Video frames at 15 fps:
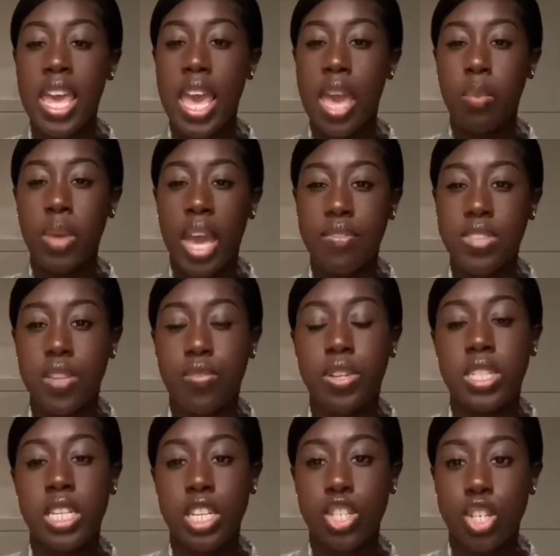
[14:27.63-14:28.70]
And we have
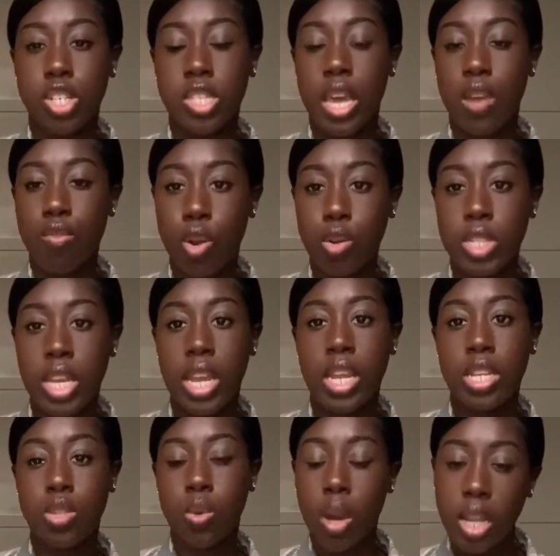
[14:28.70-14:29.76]
different teachers that rotate
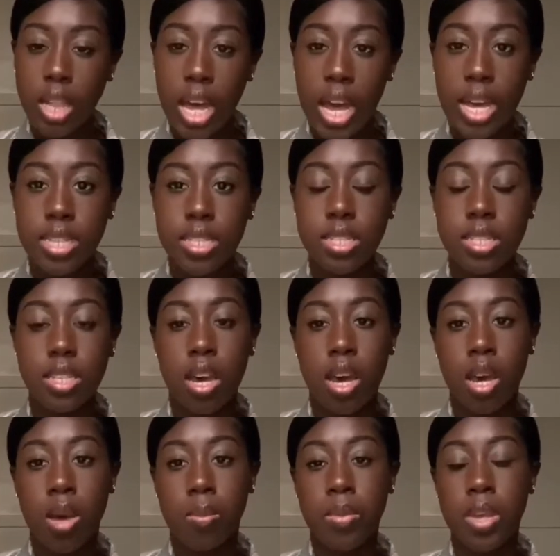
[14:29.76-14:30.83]
into our class.
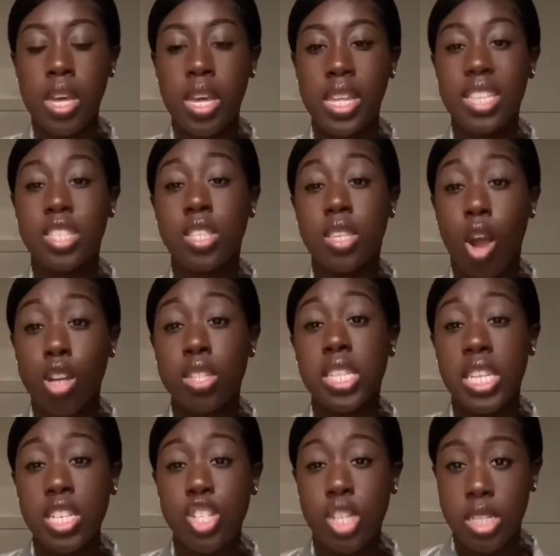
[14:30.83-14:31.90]
Um, that's our
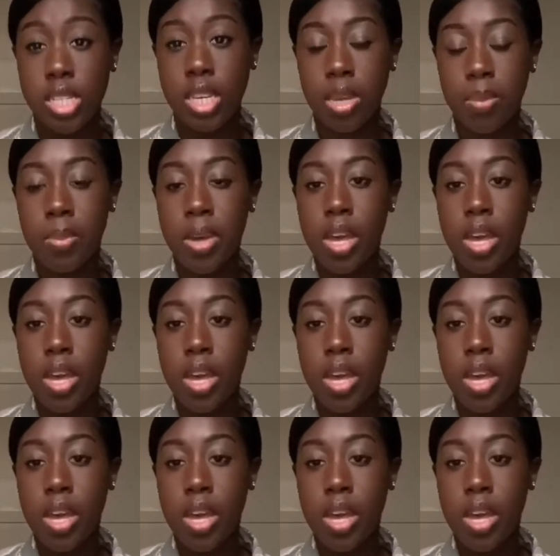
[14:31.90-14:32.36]
teaching team.